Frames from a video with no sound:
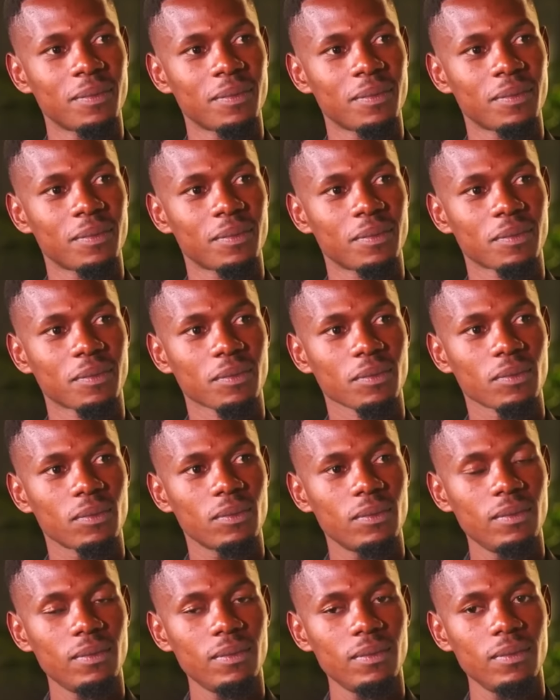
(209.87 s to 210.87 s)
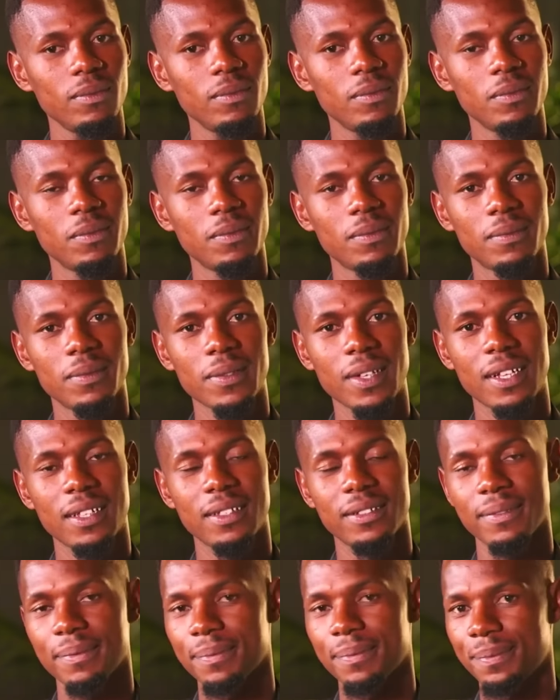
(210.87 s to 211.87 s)
him to approach the
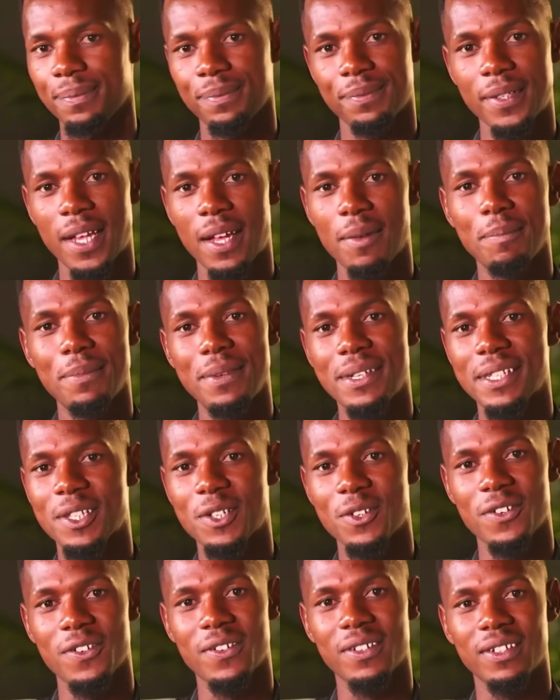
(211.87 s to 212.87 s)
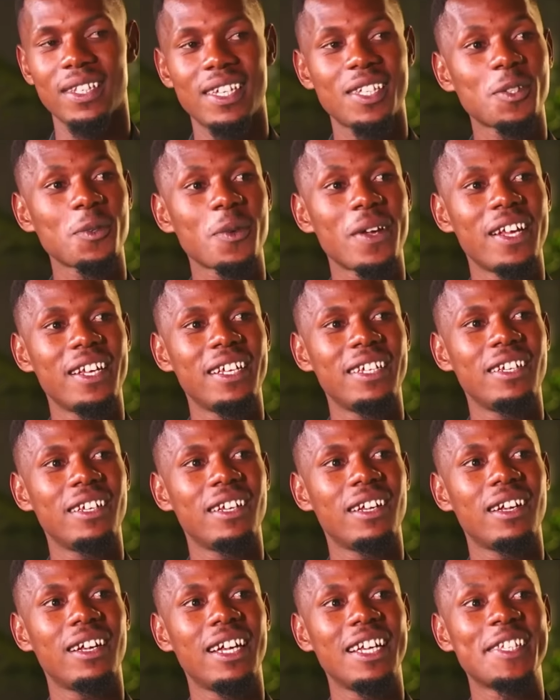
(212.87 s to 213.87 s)
situation? Be strong. That's why I
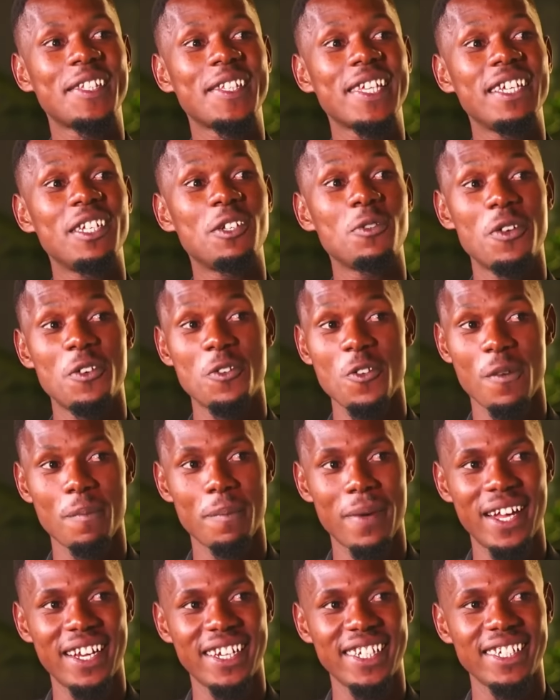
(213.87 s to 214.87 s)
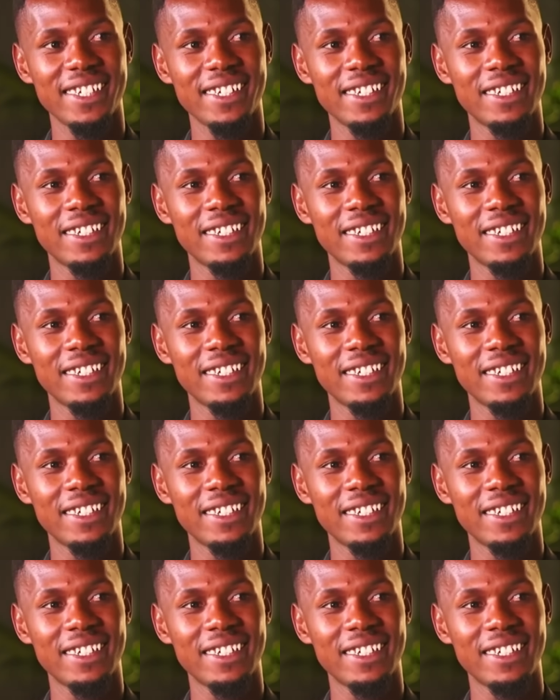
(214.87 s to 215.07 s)
said when you're marrying,